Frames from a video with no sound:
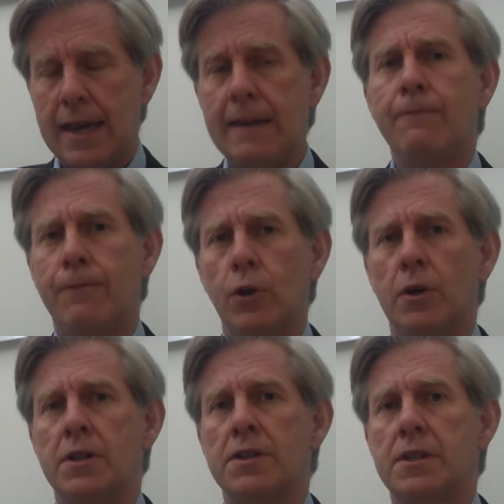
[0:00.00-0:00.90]

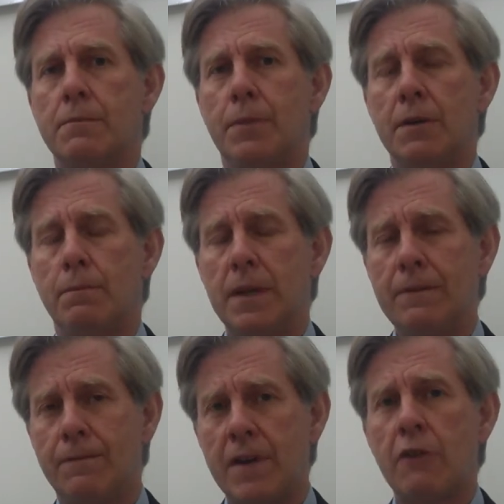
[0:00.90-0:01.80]
influence, but be
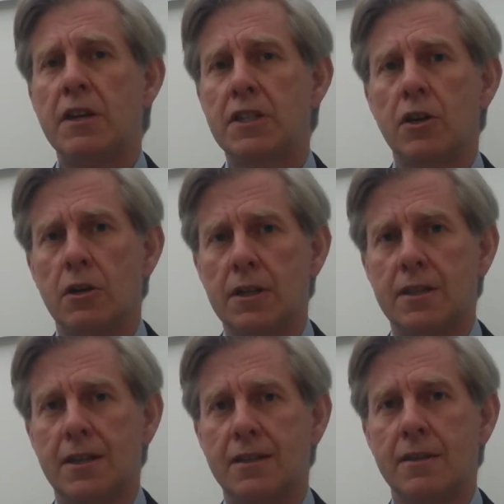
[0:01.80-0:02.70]
very
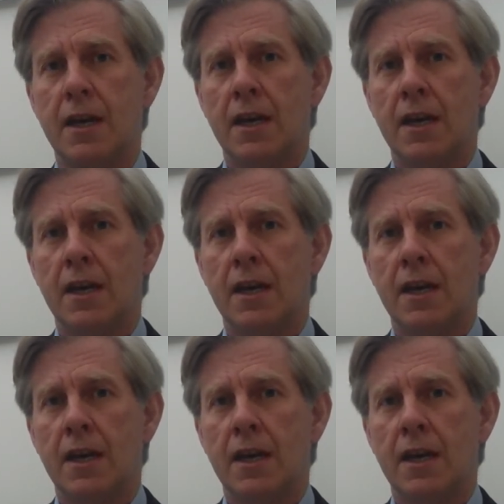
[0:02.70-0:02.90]
targeted.